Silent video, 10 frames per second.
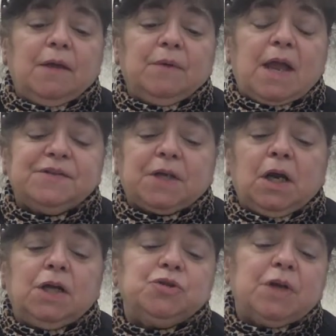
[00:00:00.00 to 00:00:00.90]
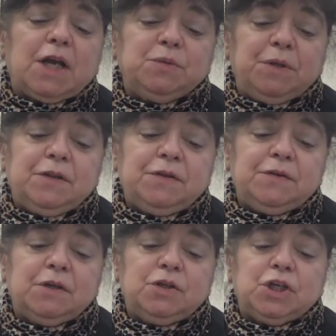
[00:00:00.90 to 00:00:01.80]
has a contract with
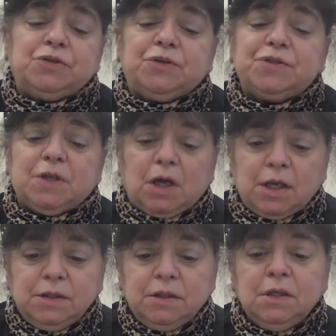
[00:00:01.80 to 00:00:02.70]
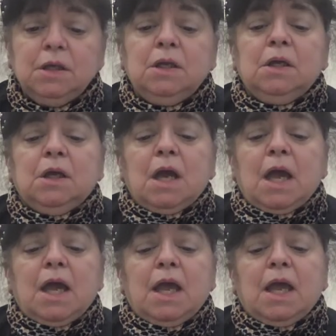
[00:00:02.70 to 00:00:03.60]
Cha-Cha-san
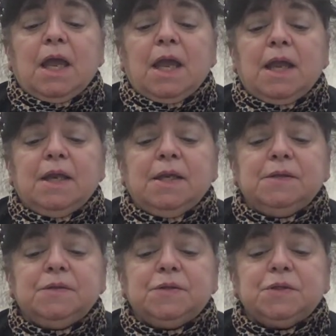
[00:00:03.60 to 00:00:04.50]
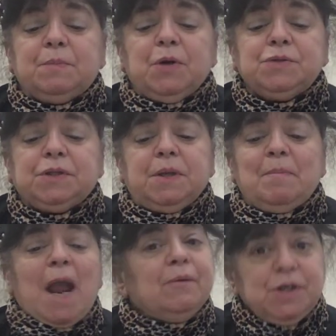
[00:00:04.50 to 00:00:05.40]
and supposedly
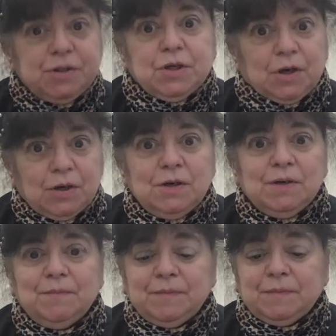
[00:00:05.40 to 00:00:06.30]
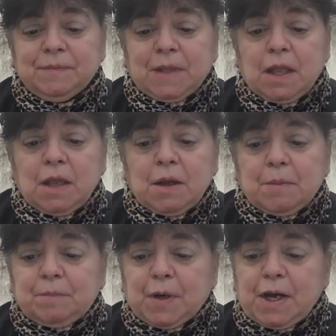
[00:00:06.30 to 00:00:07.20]
marries her.
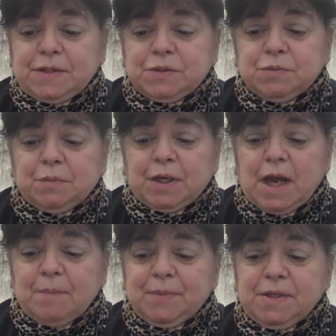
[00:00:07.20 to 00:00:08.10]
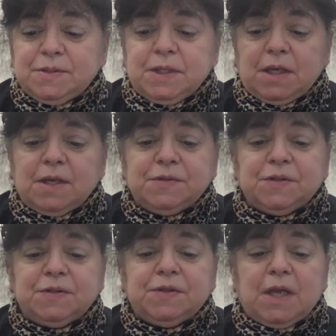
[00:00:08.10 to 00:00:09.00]
But what happens
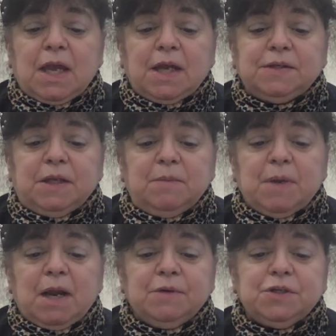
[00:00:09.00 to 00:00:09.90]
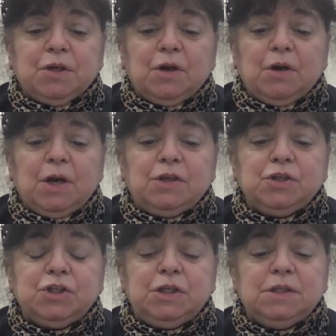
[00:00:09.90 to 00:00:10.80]
is that he marries her and
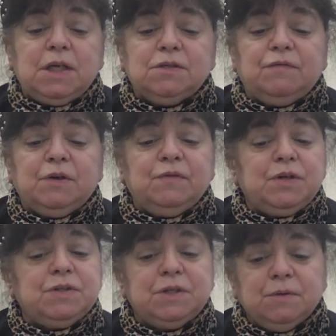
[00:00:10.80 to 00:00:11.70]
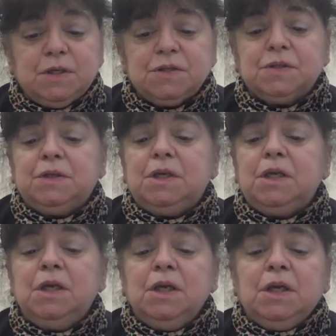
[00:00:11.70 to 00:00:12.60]
she takes it very, very
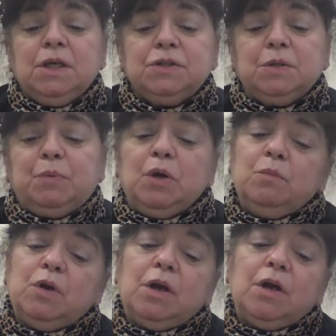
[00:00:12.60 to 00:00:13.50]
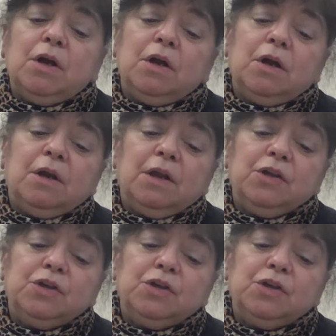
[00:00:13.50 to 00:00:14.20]
seriously to the point where